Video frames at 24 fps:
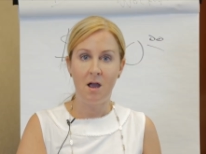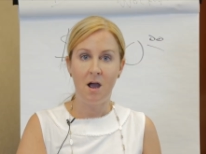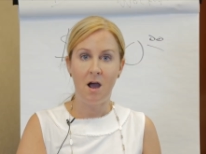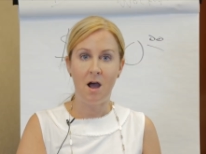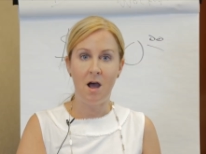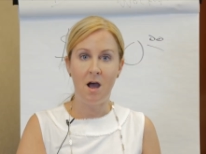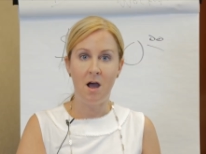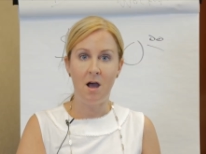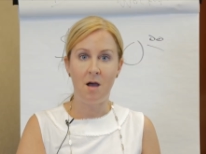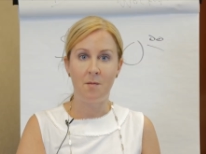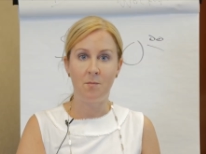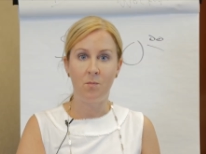
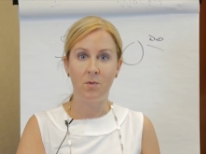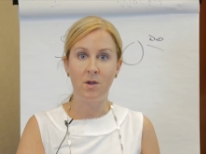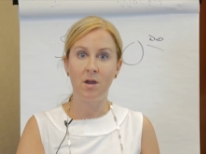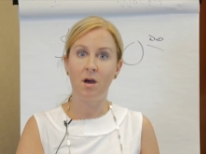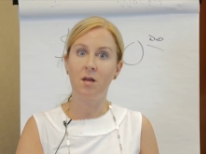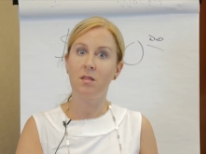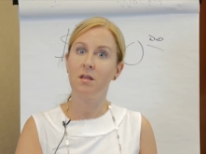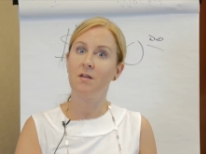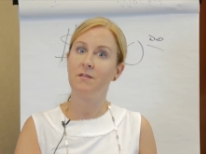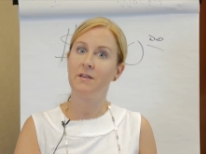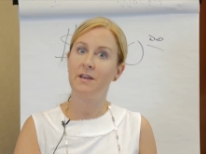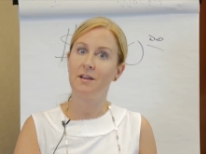Um, we
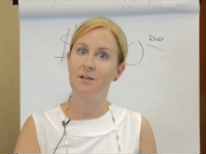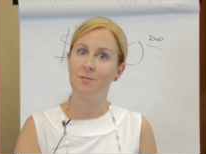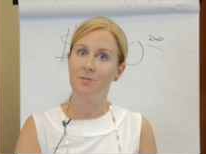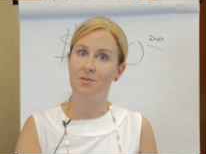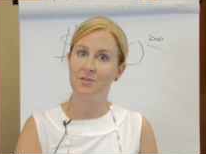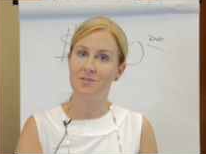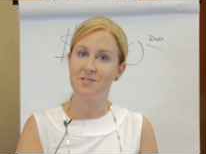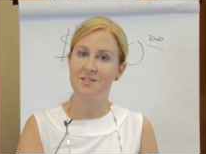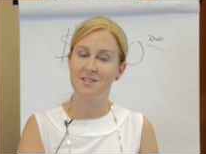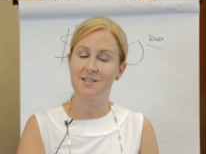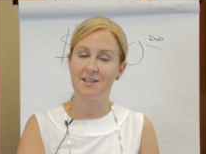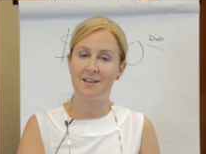all love
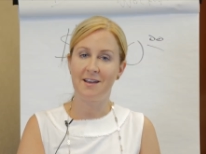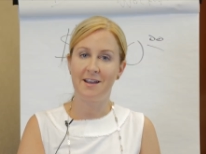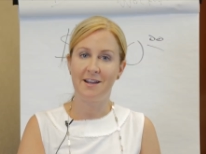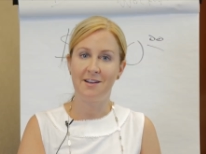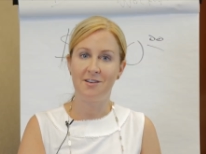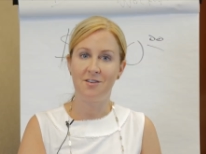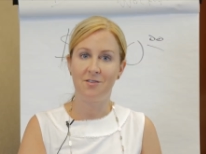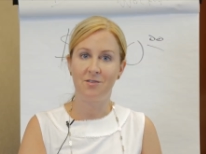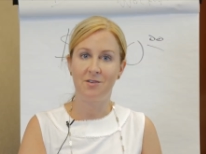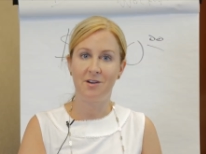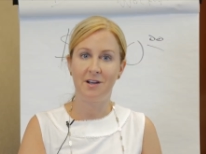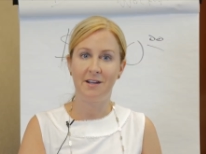animals. I
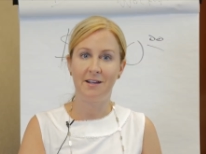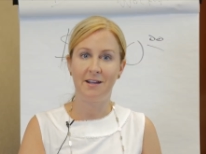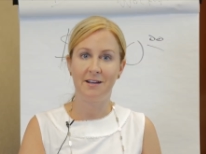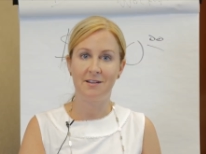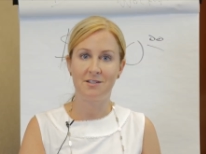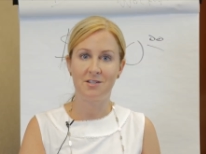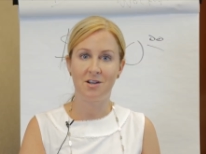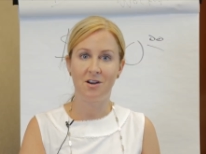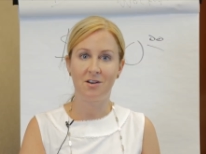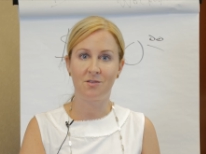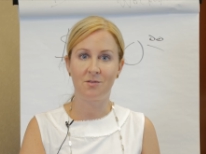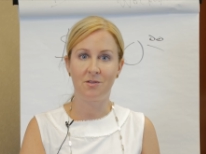know I, I,
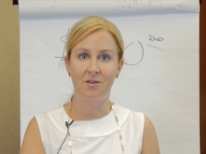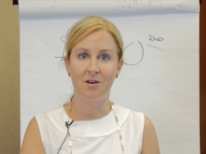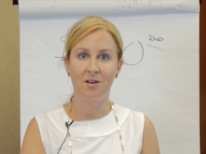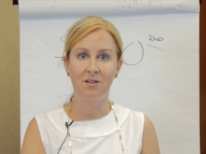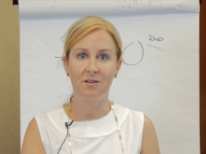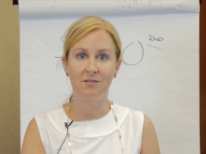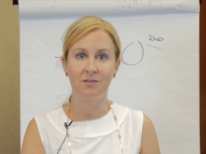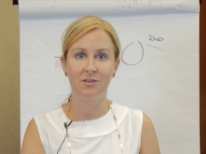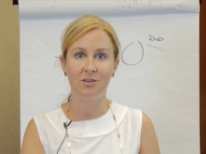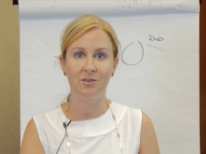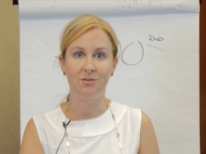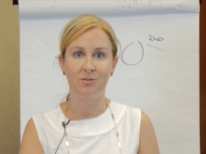talk with
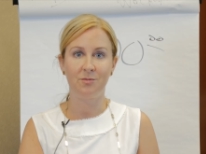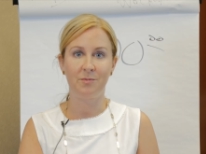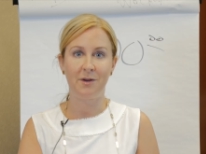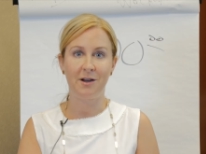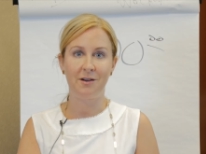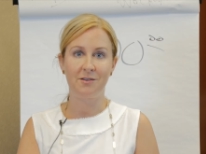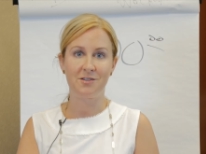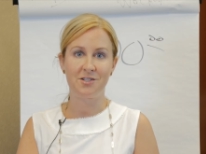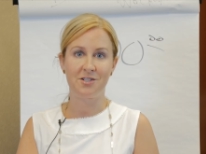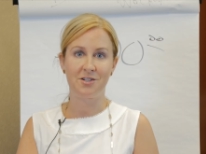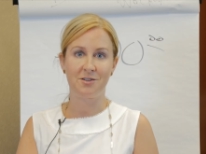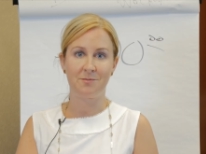all of you
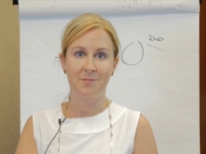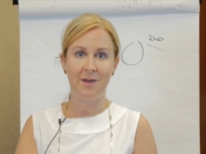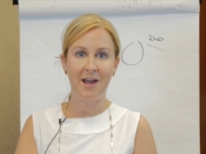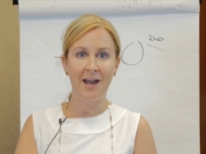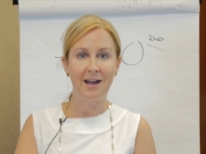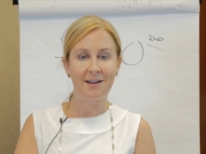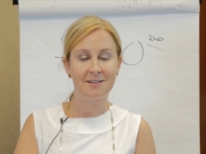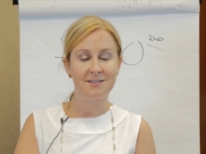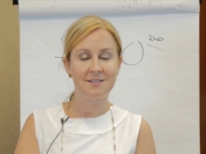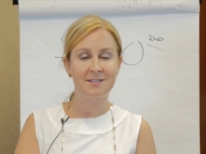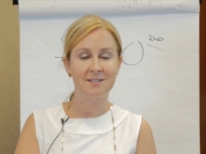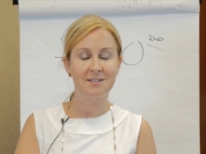about your
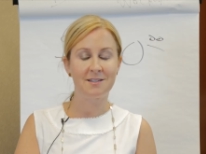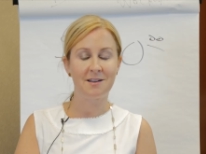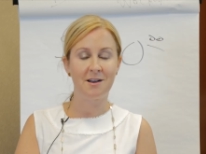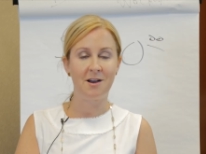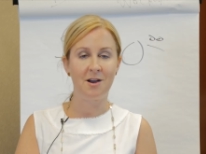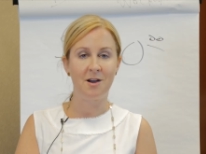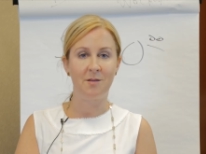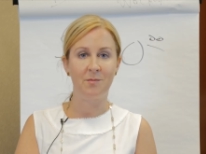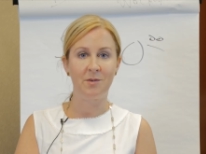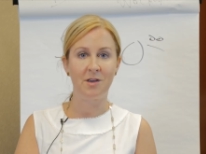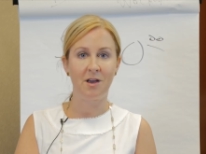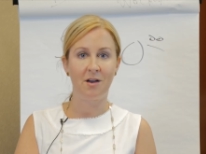pets.
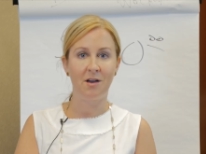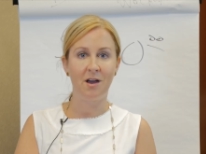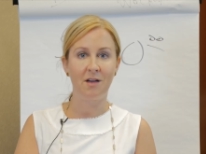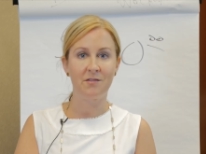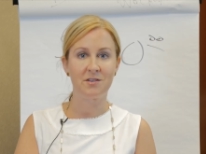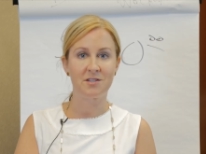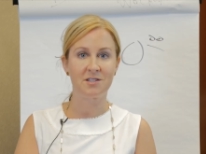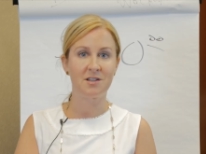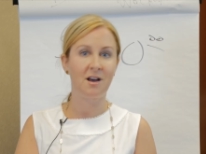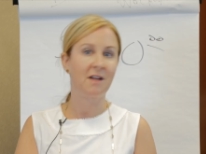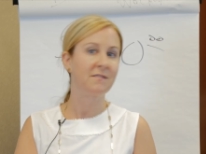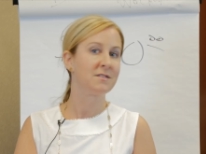Um, we all have
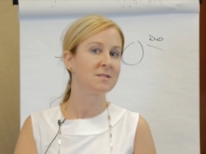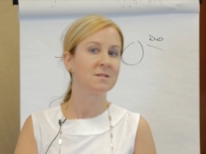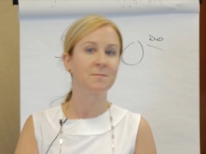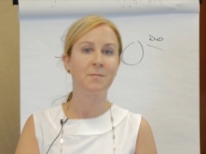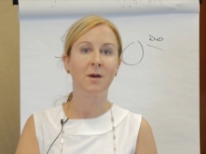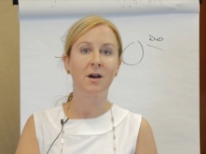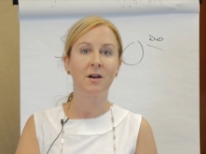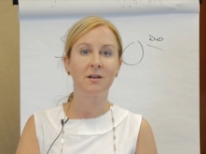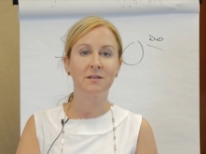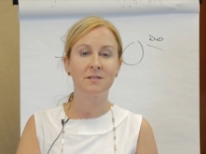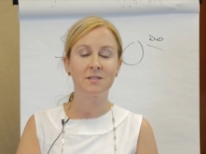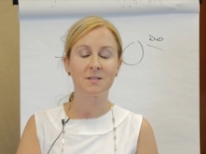a soft
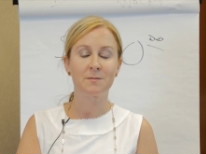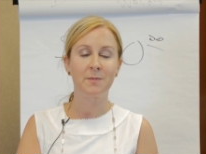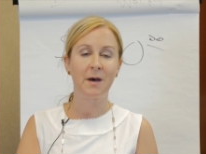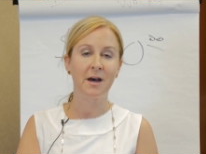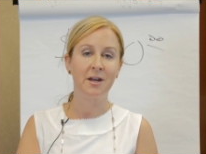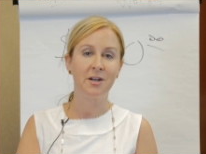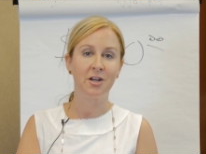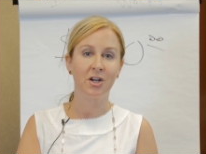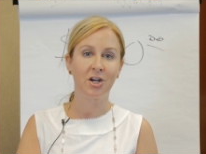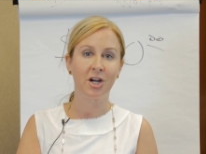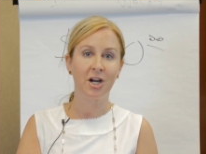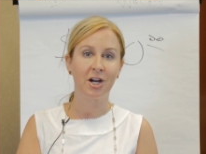spot,
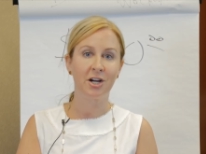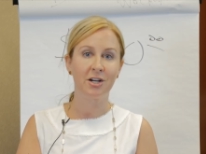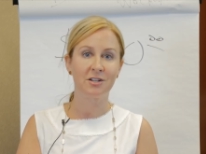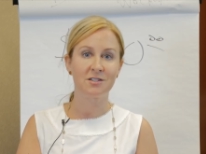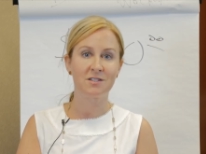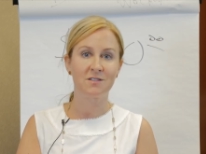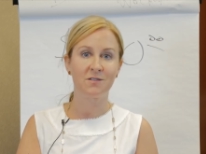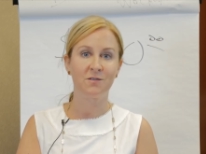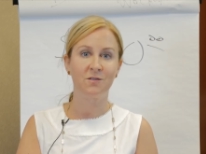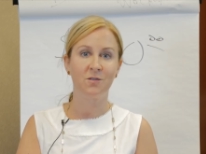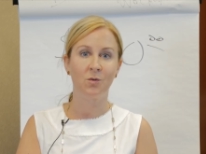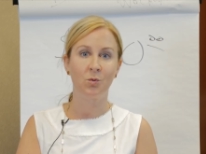spot in our
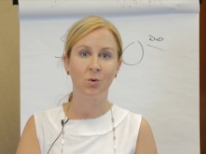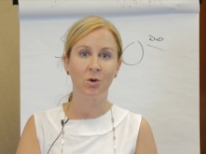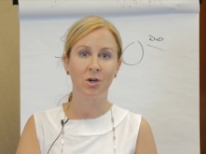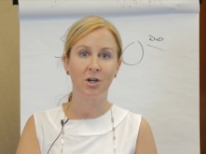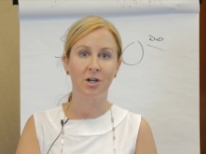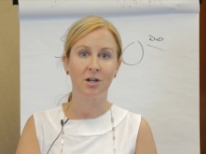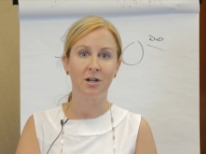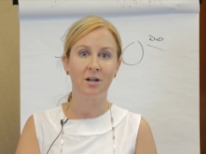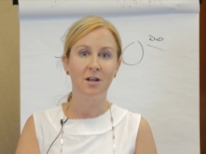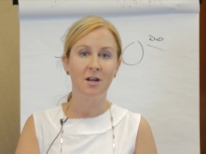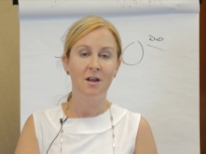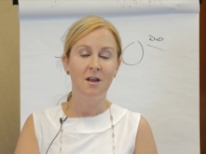hearts
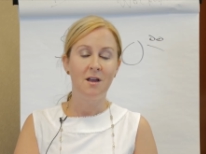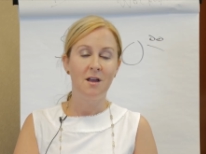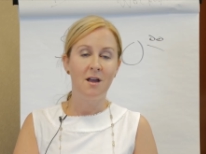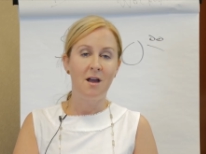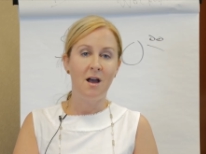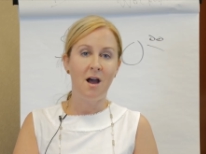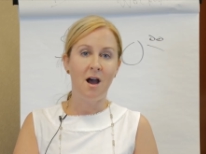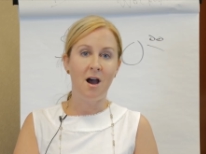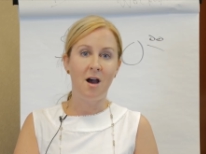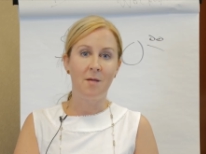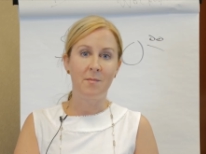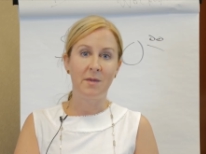for
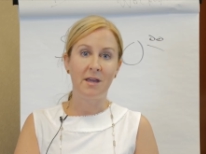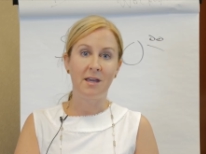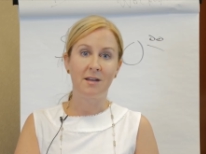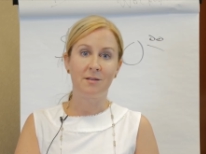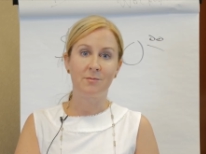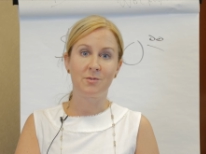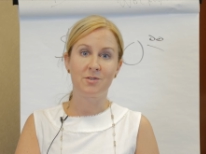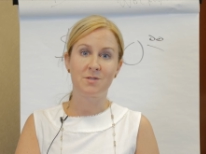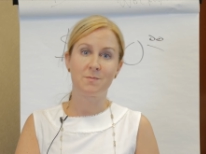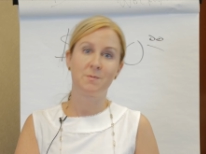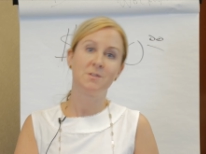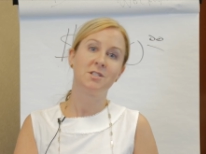um,
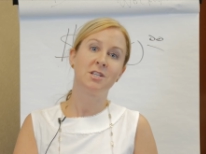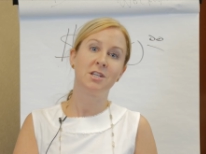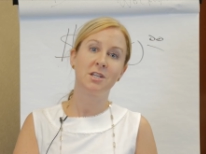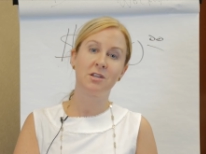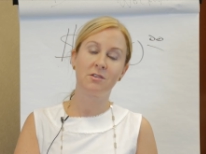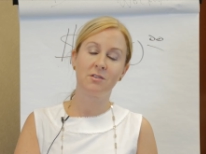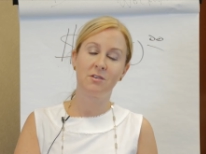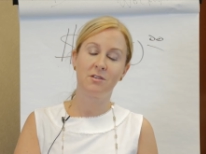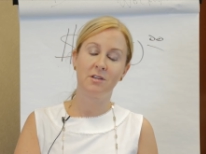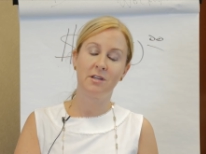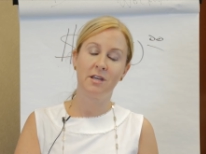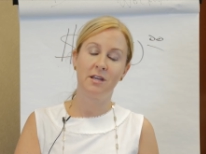animals,
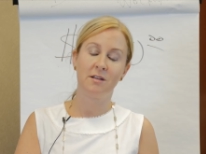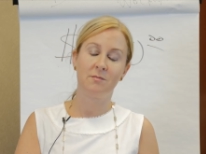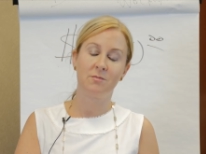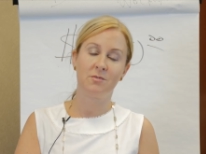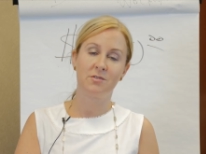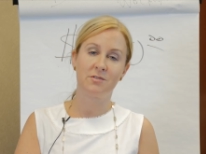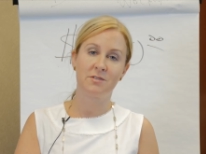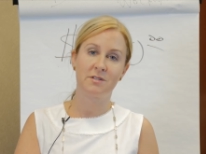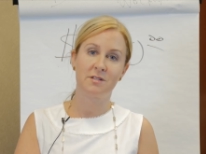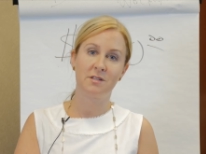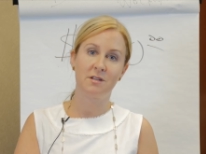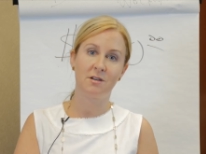particularly
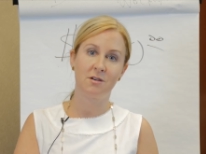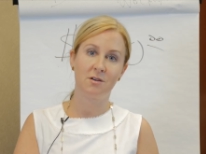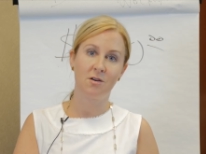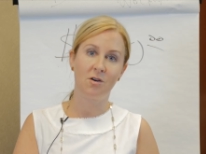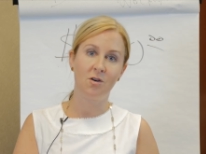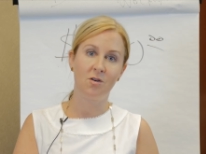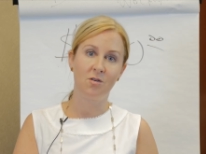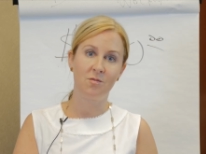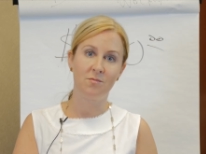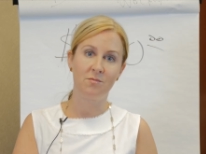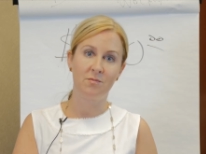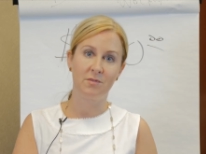animals that are
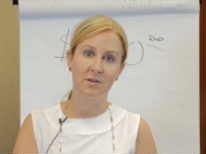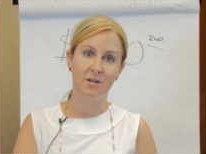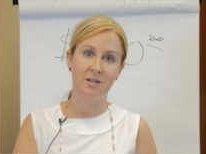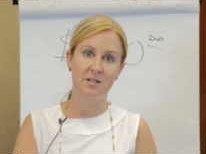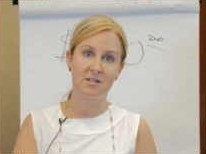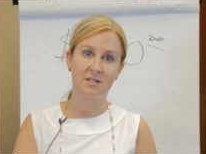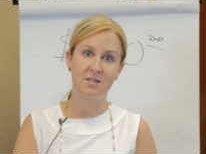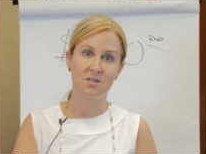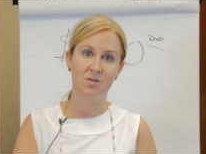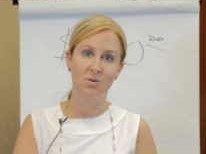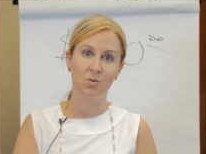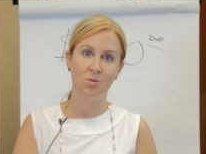
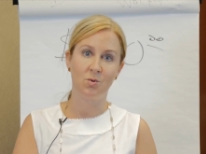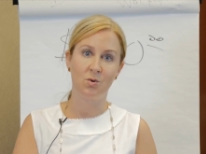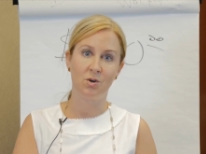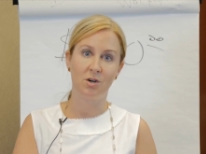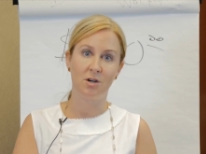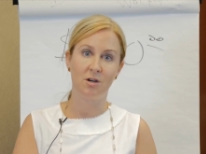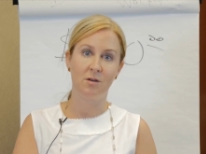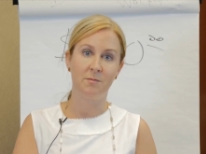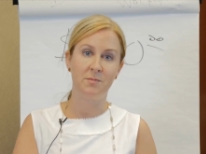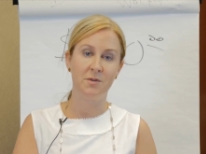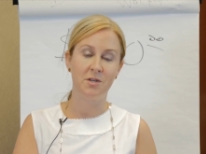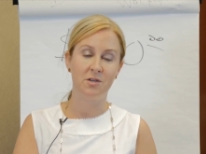homeless
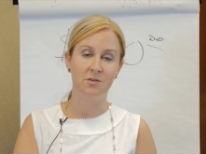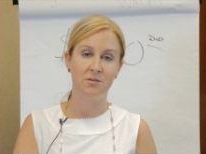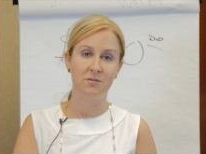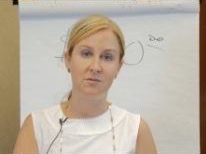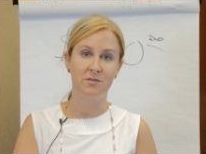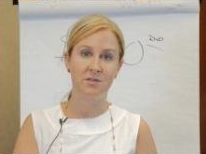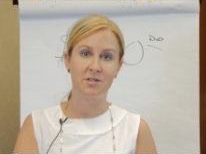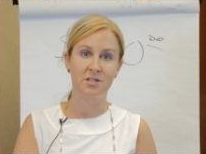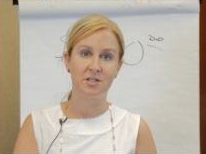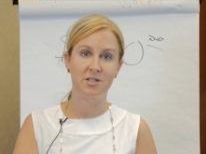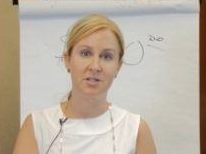or abused.